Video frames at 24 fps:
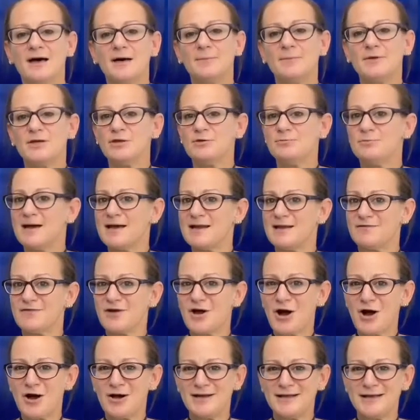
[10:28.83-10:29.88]
You might have
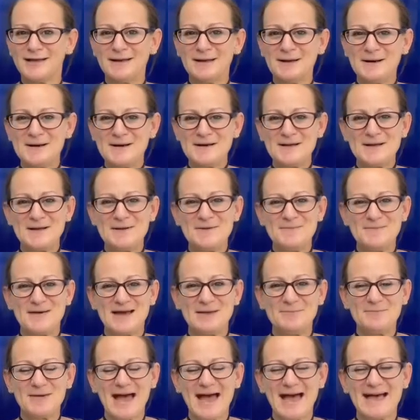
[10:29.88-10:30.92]
caught it on
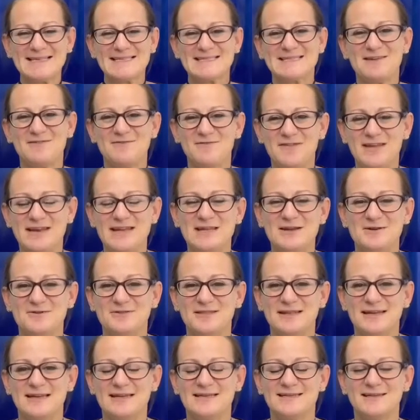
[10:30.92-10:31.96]
my past video
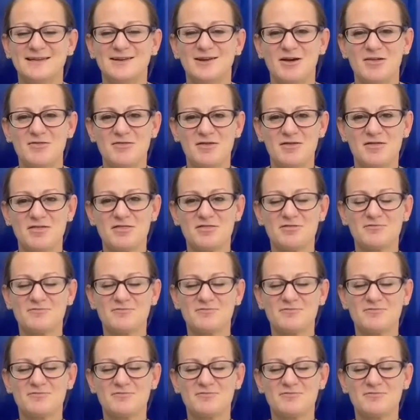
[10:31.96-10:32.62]
that I did on the